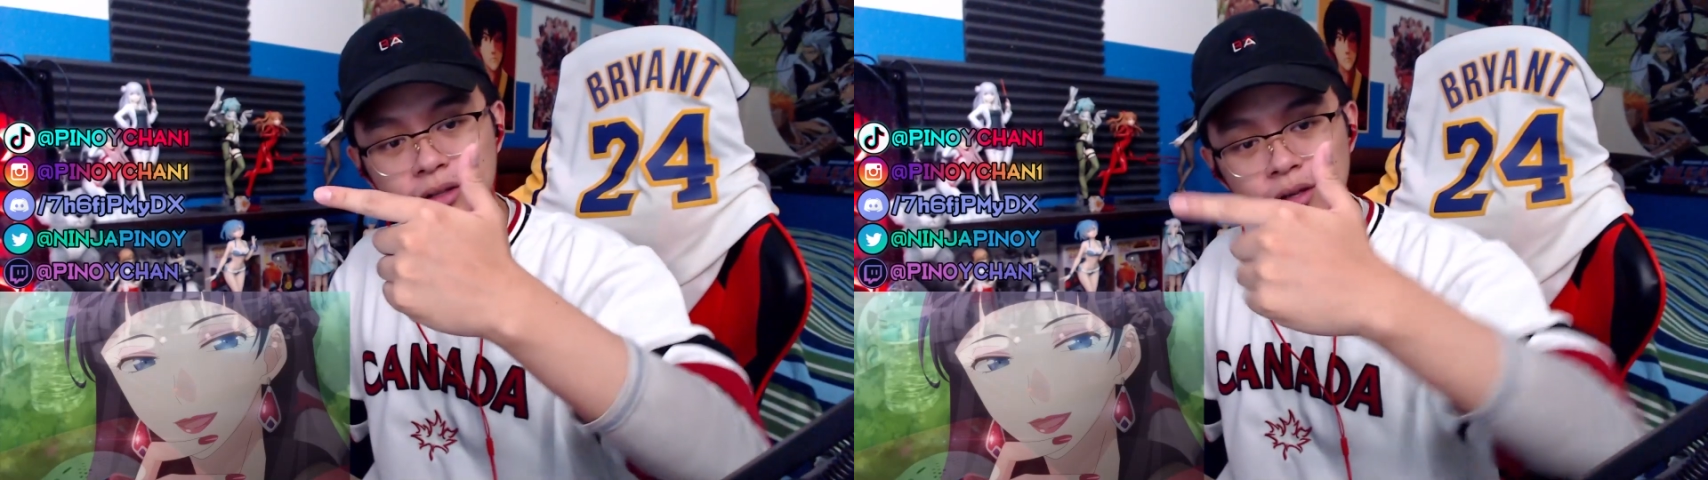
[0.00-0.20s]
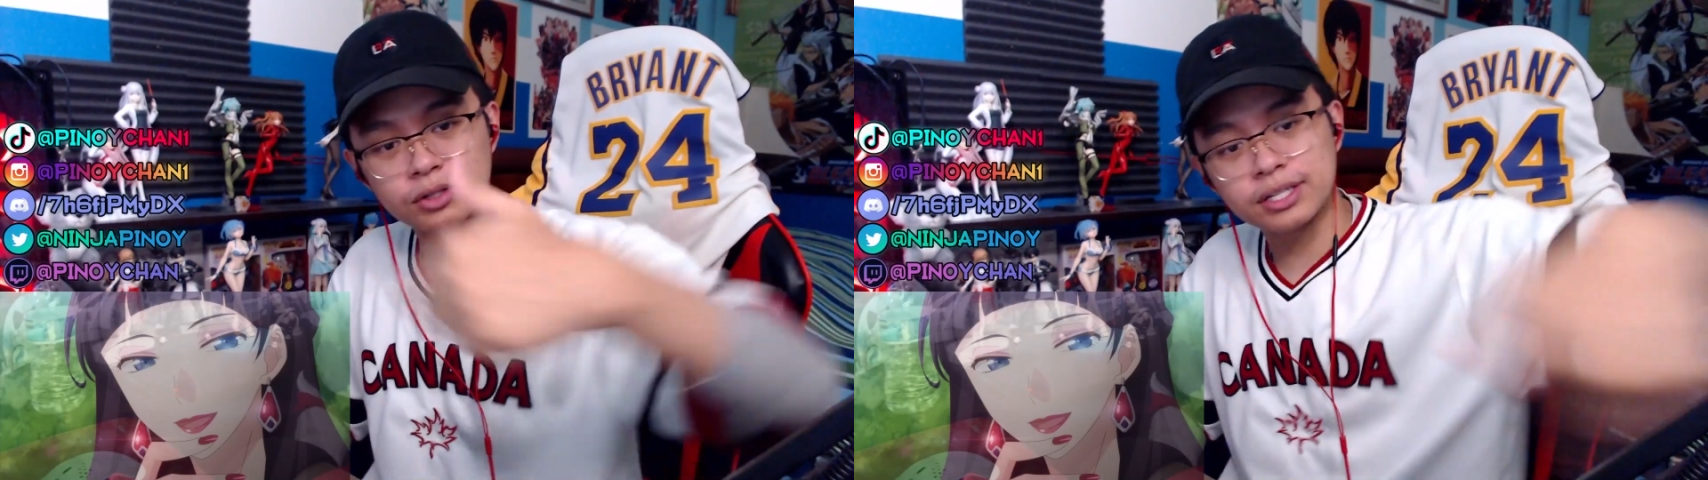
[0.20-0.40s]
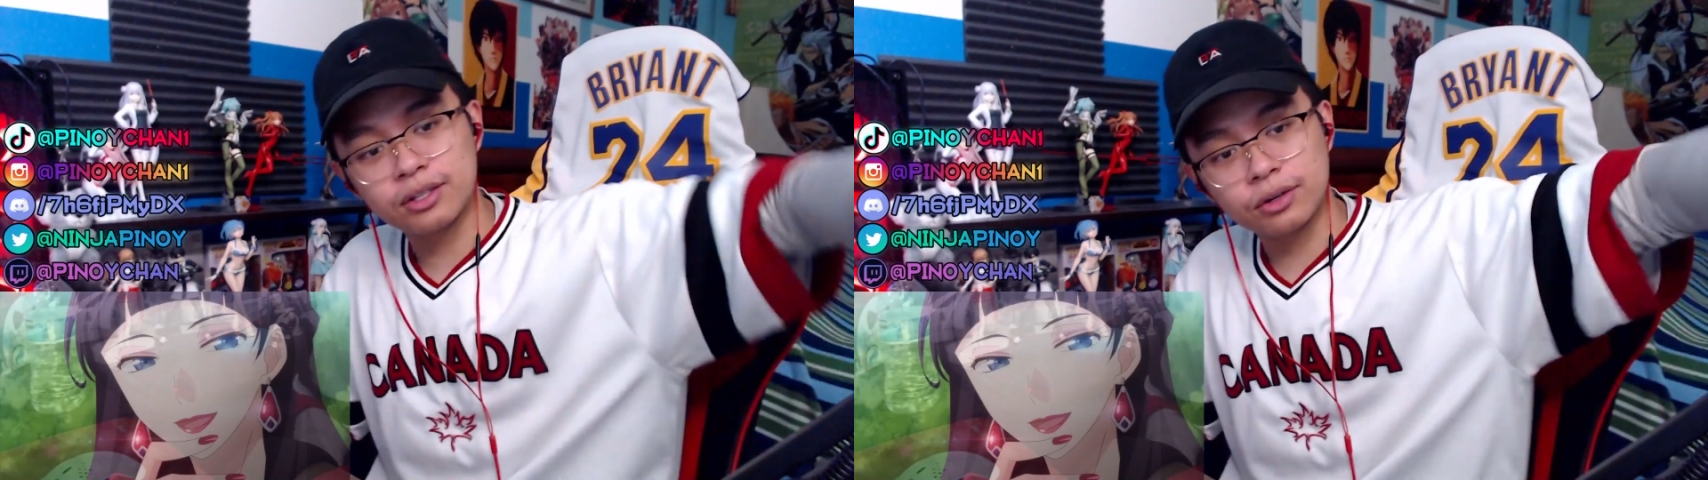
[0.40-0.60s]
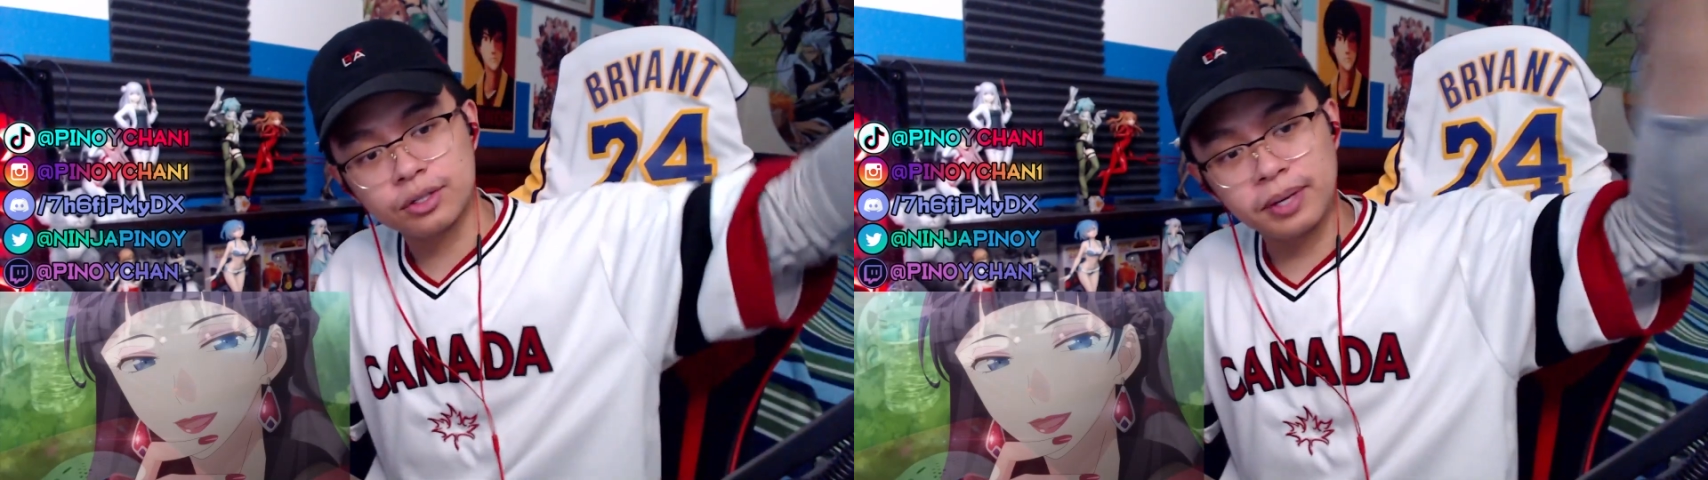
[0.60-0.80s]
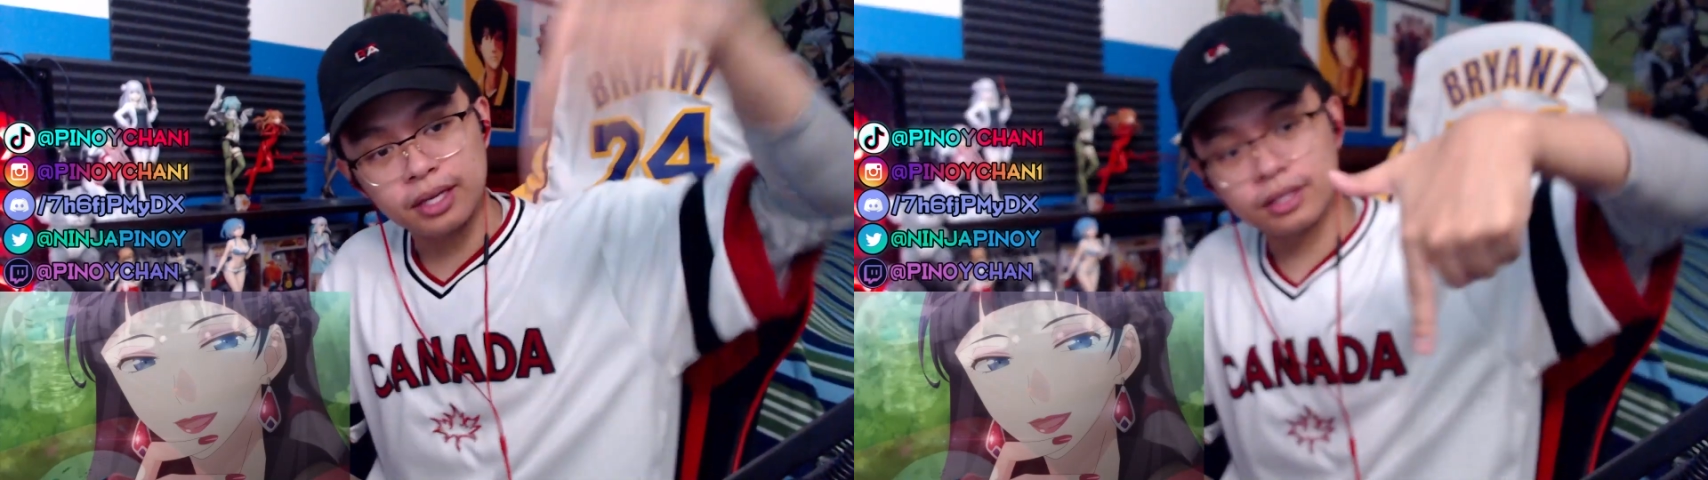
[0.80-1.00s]
Those links are going
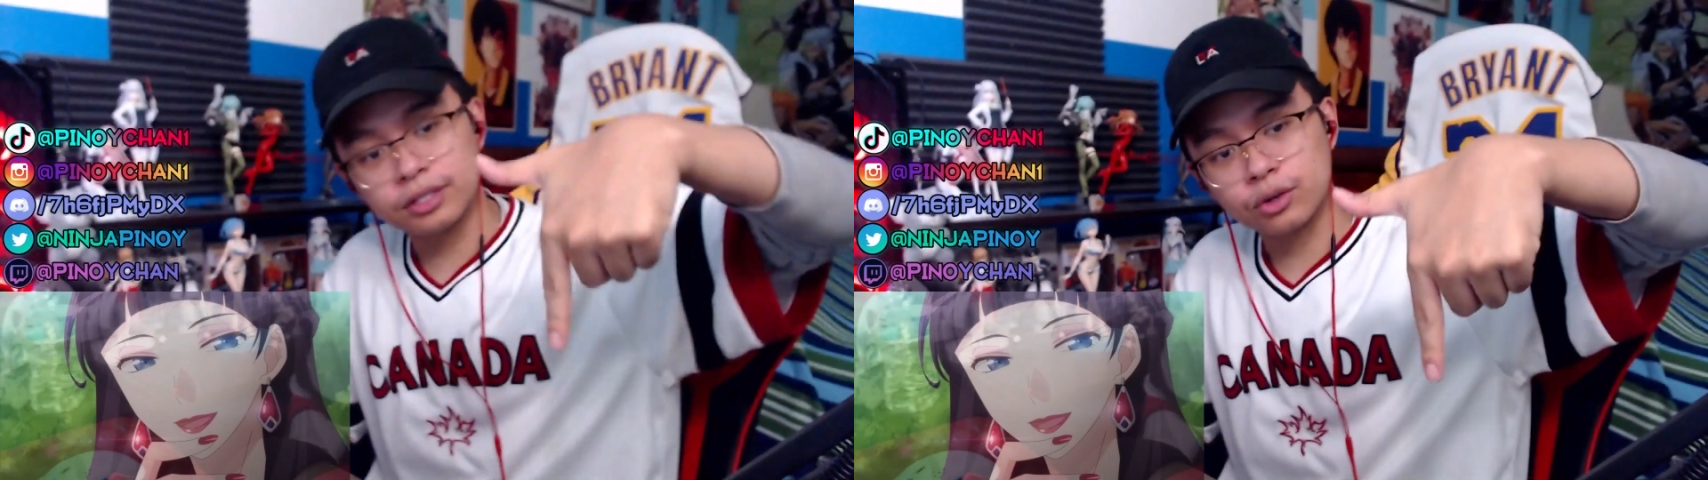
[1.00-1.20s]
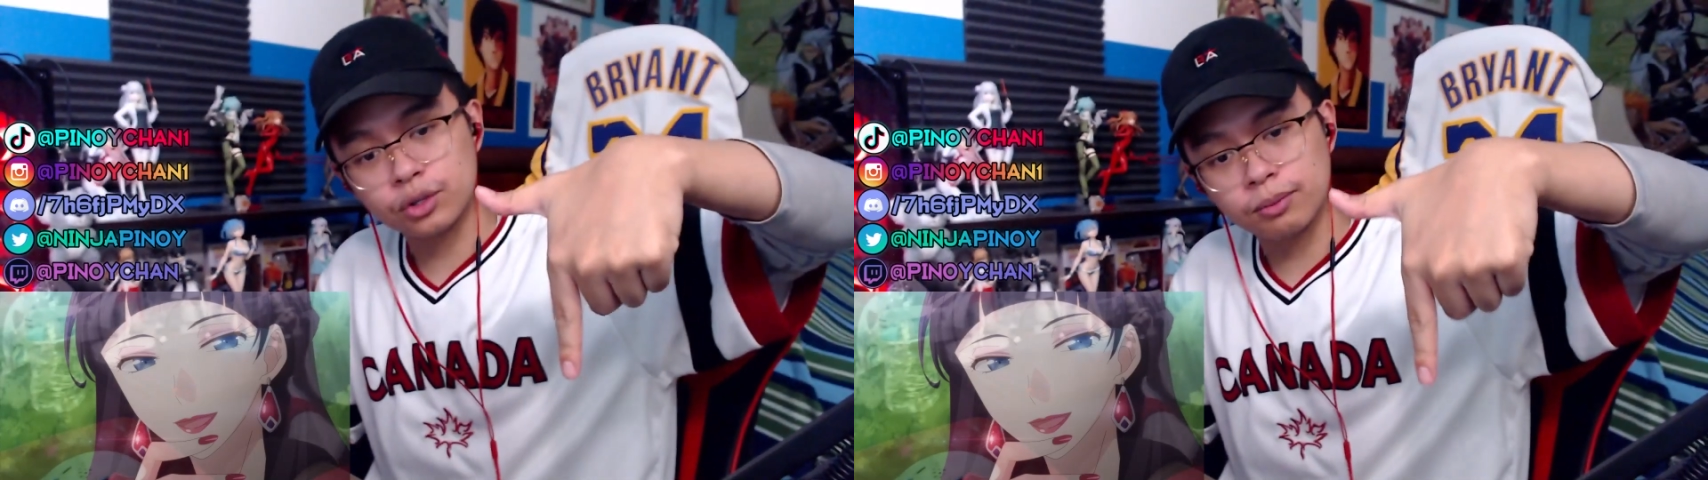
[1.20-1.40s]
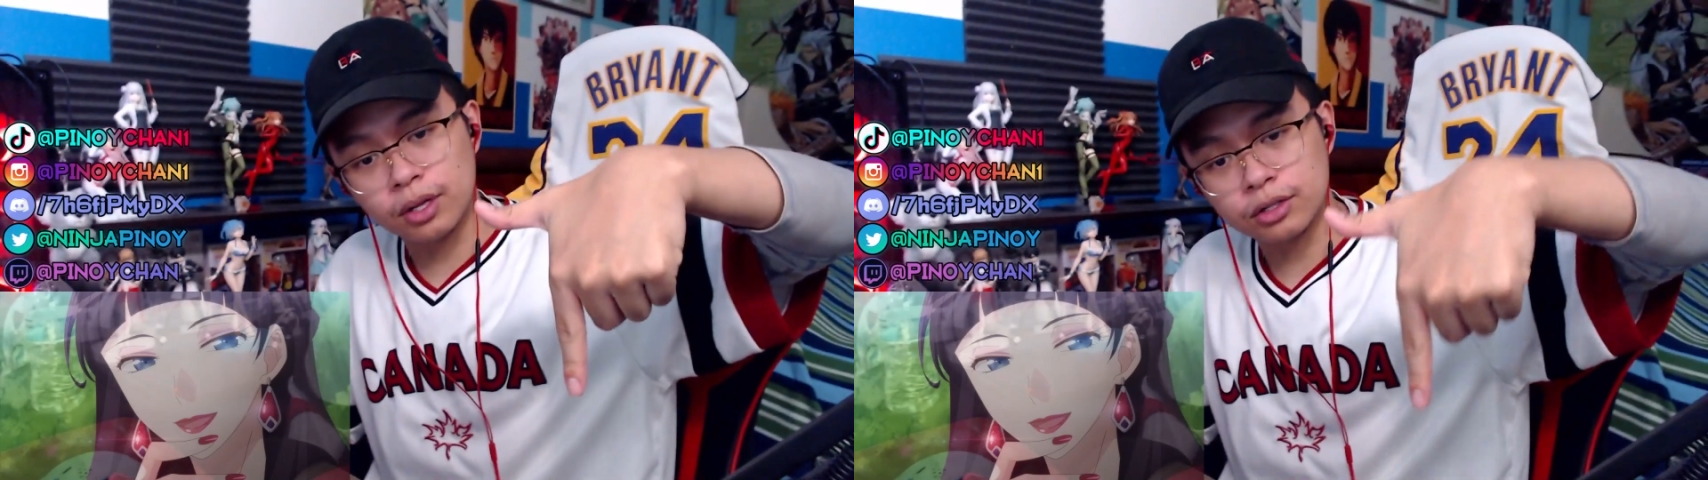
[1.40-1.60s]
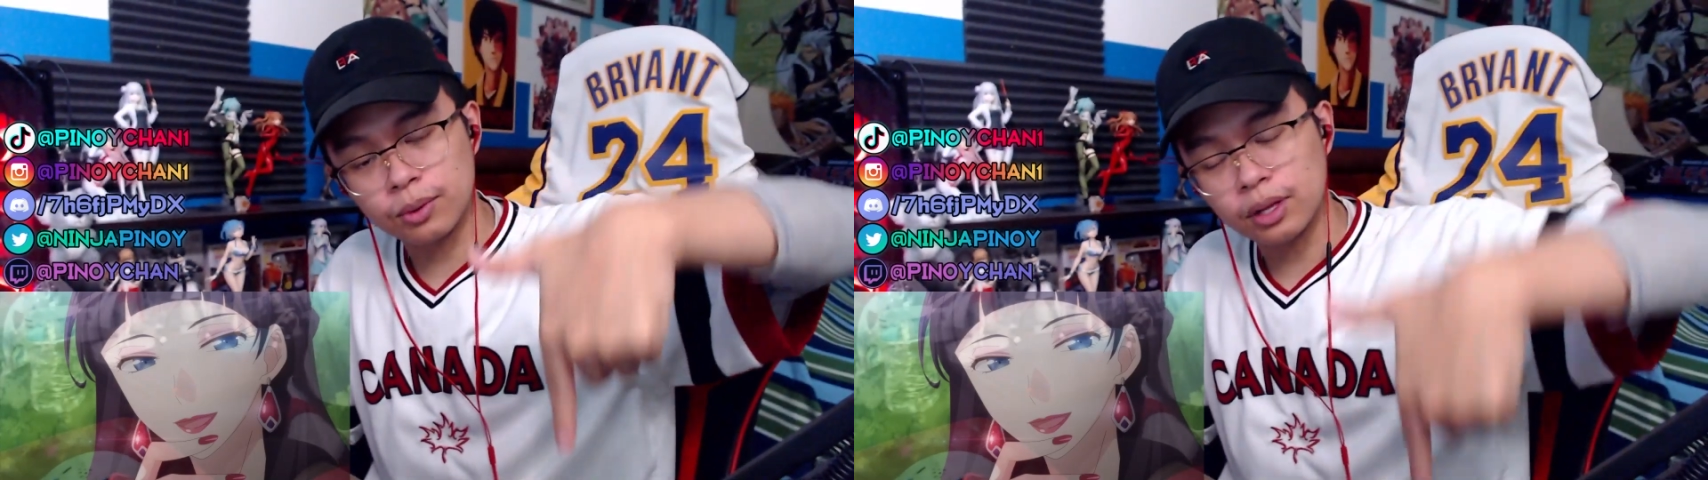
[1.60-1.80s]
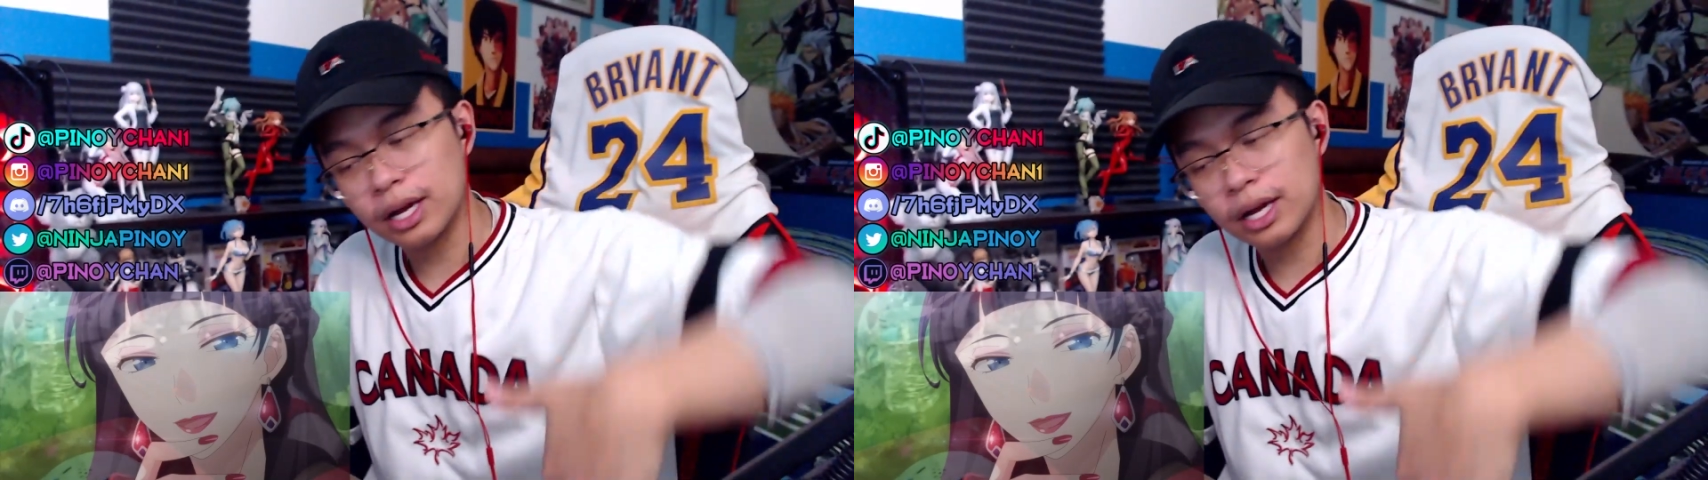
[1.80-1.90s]
to be in the description below as well.